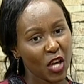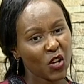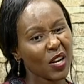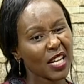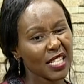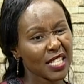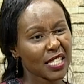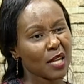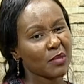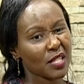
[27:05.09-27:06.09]
You know, ladies at
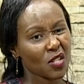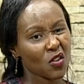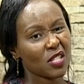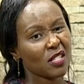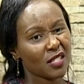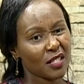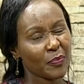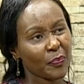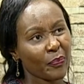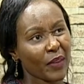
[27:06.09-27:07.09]
times it's not easy
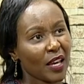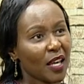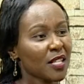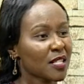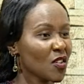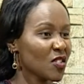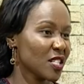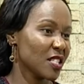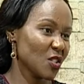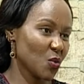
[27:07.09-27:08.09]
it's not
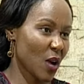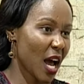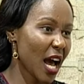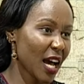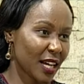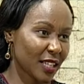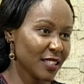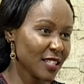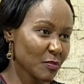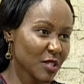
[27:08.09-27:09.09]
easy to
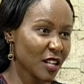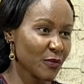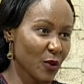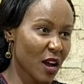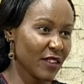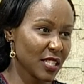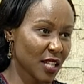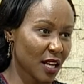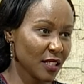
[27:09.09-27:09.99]
hide, especially if I you know, have a child.